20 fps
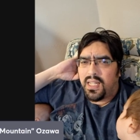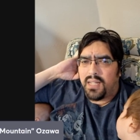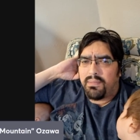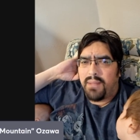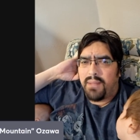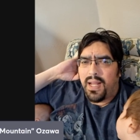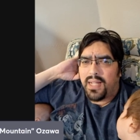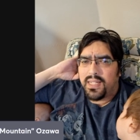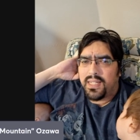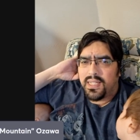
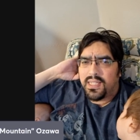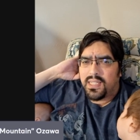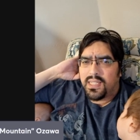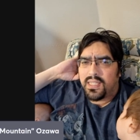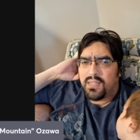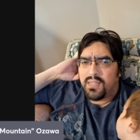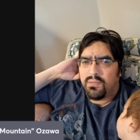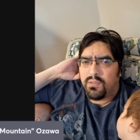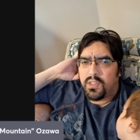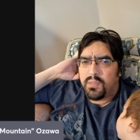
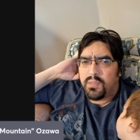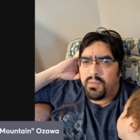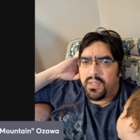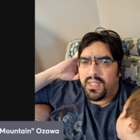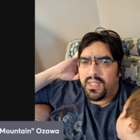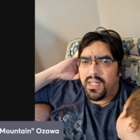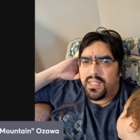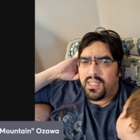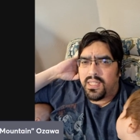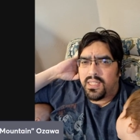Magnus, where he's
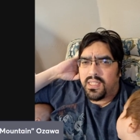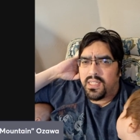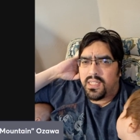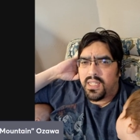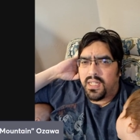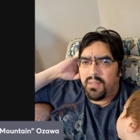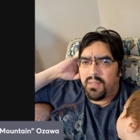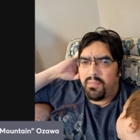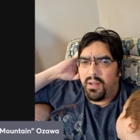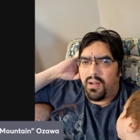putting out tons of
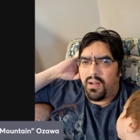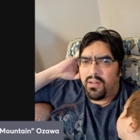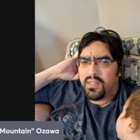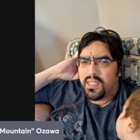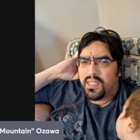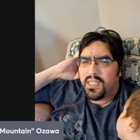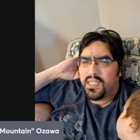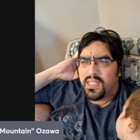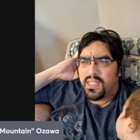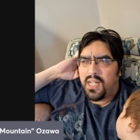psychic
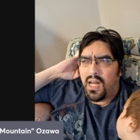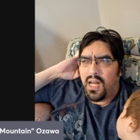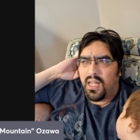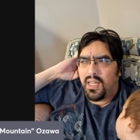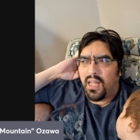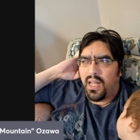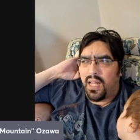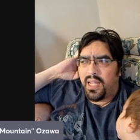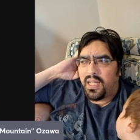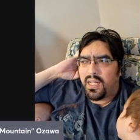powers. He's not
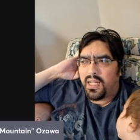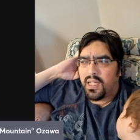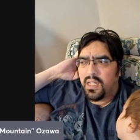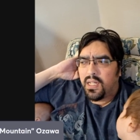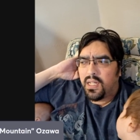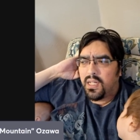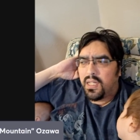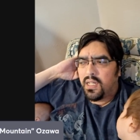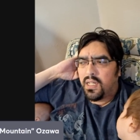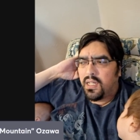like
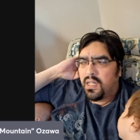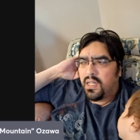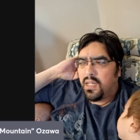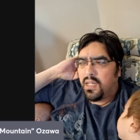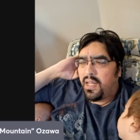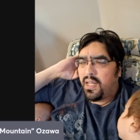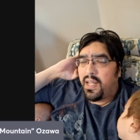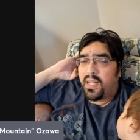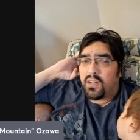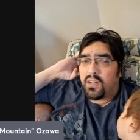
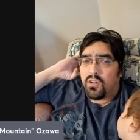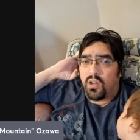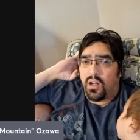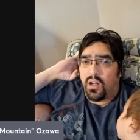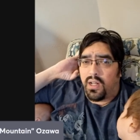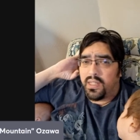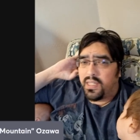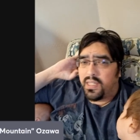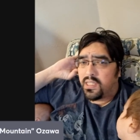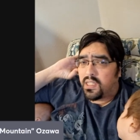
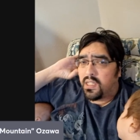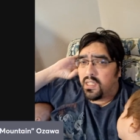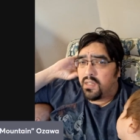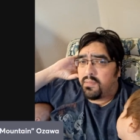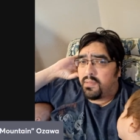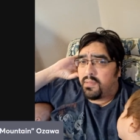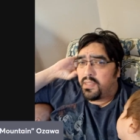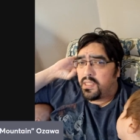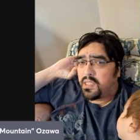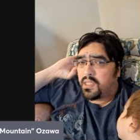Angron, that's going
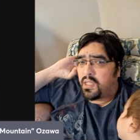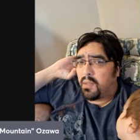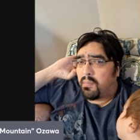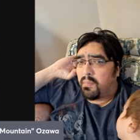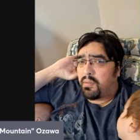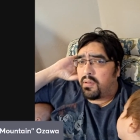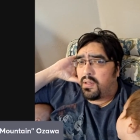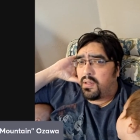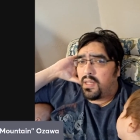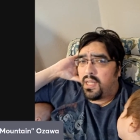to be
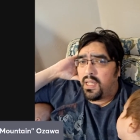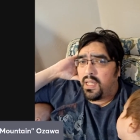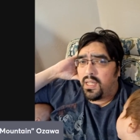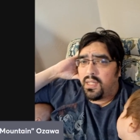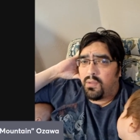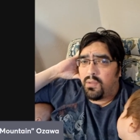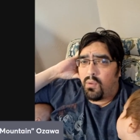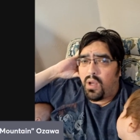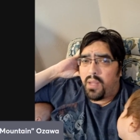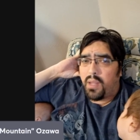
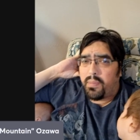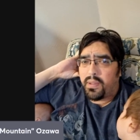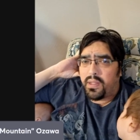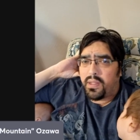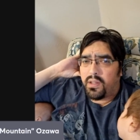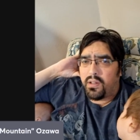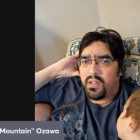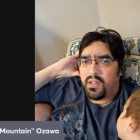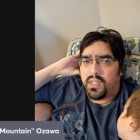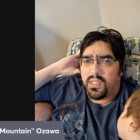completely wiping
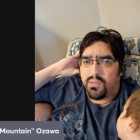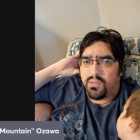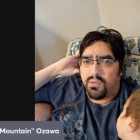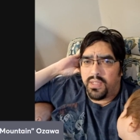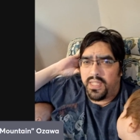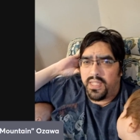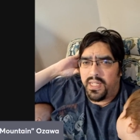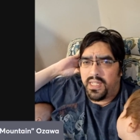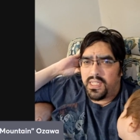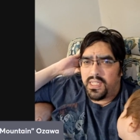units when
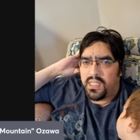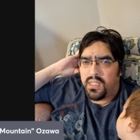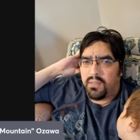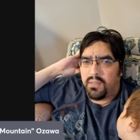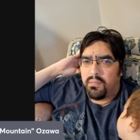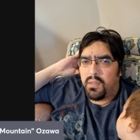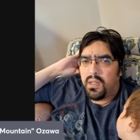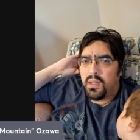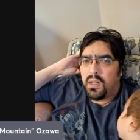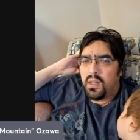he hits
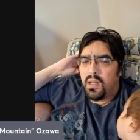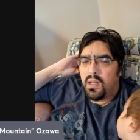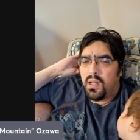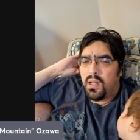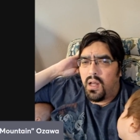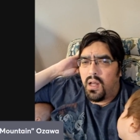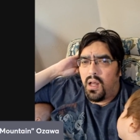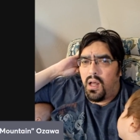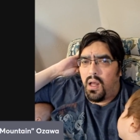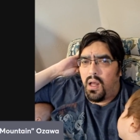them.
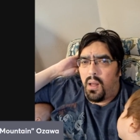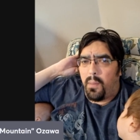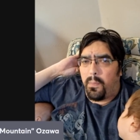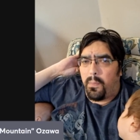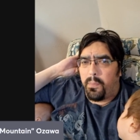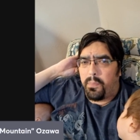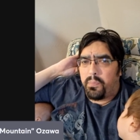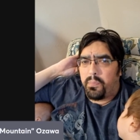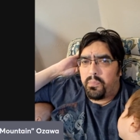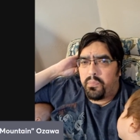
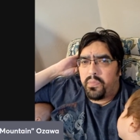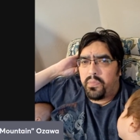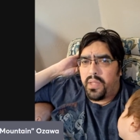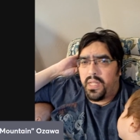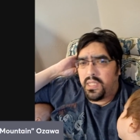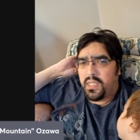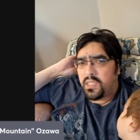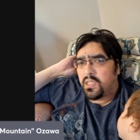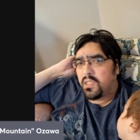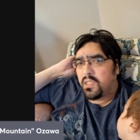
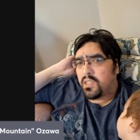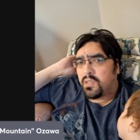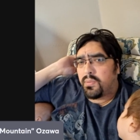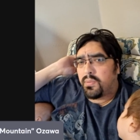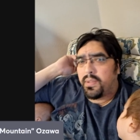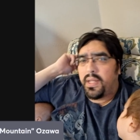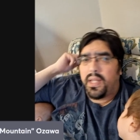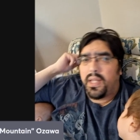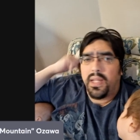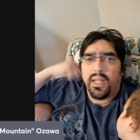He's going to
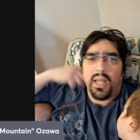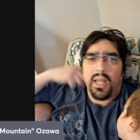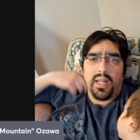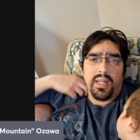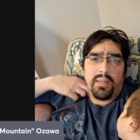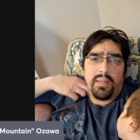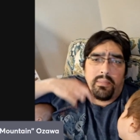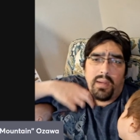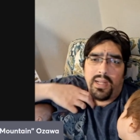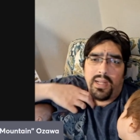swing, and
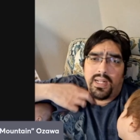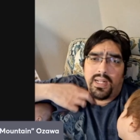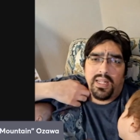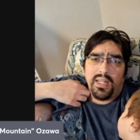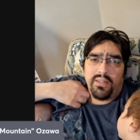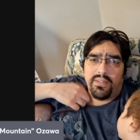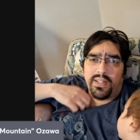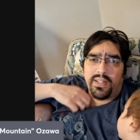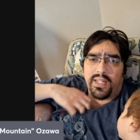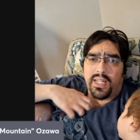he might not
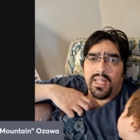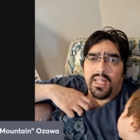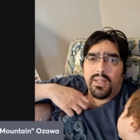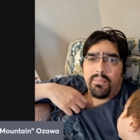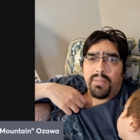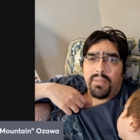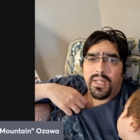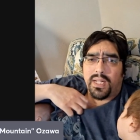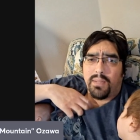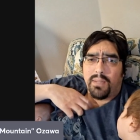even
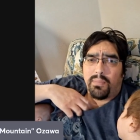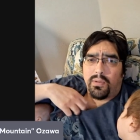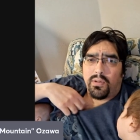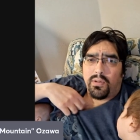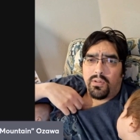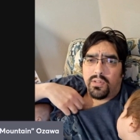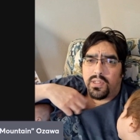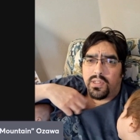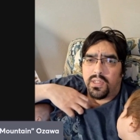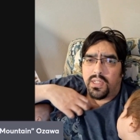pick up a
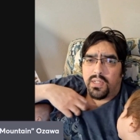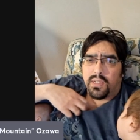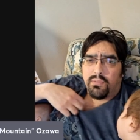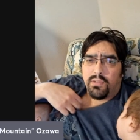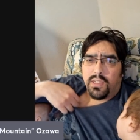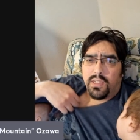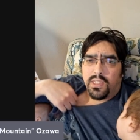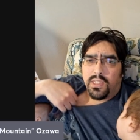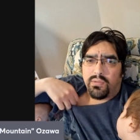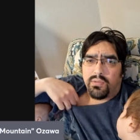whole unit
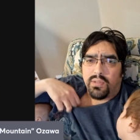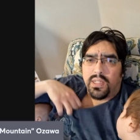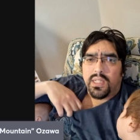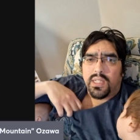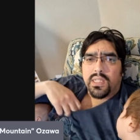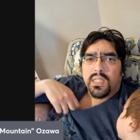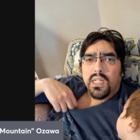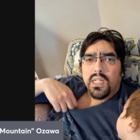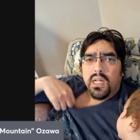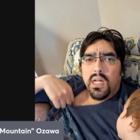when he
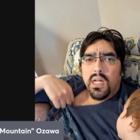swings.